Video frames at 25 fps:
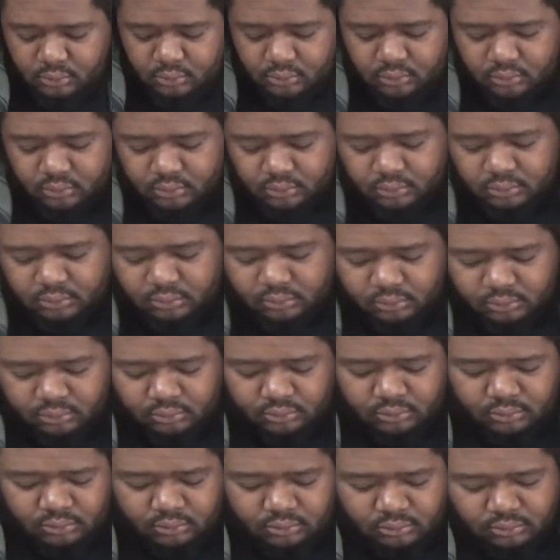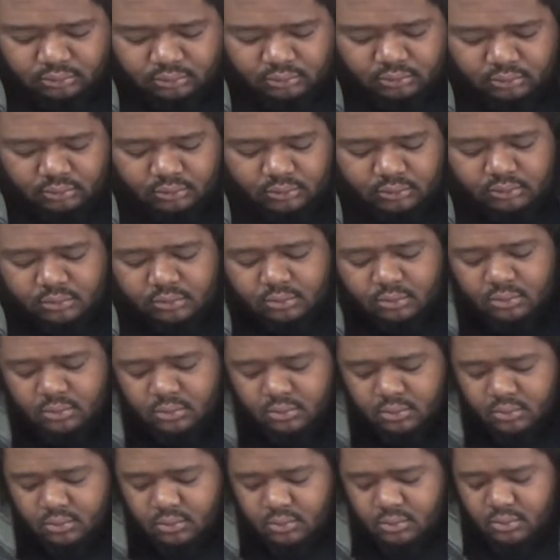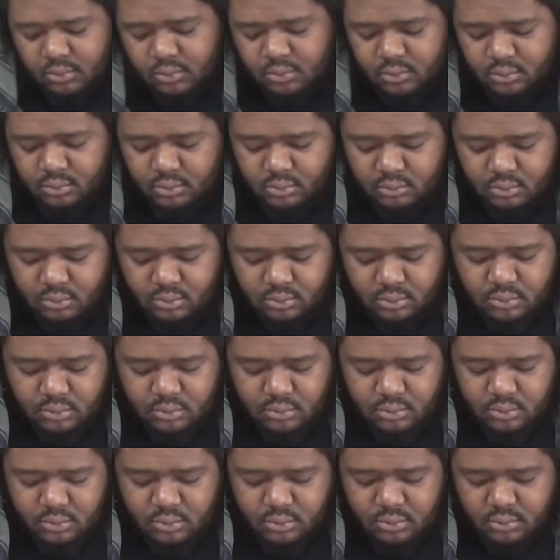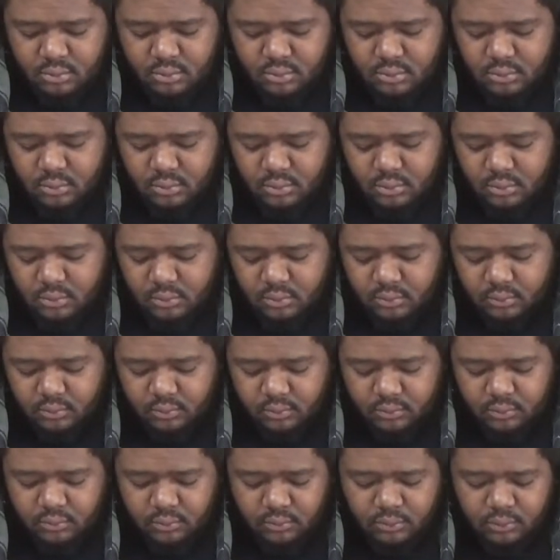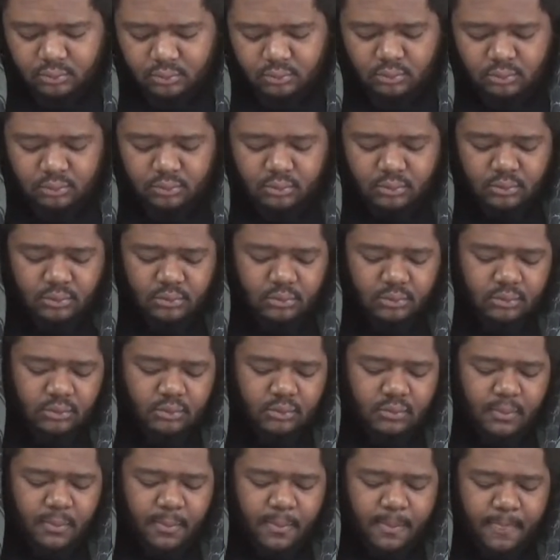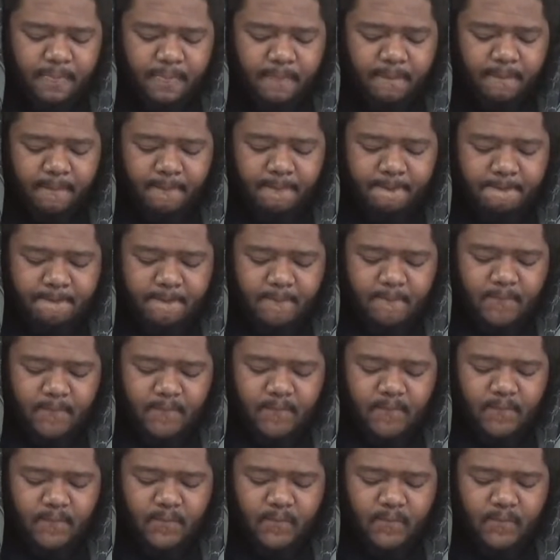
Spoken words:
(silent)